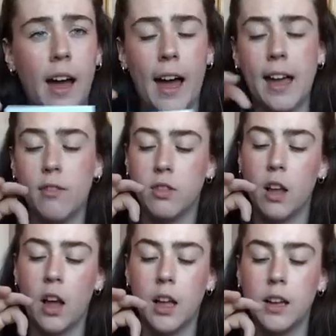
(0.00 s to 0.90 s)
I've
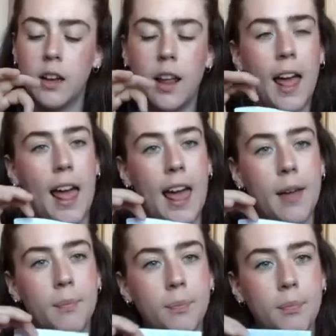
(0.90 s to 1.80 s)
done
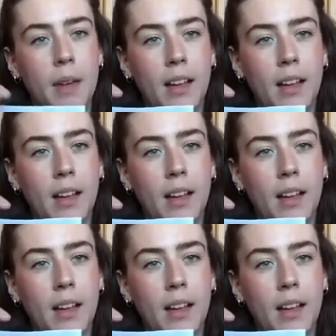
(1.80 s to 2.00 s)
a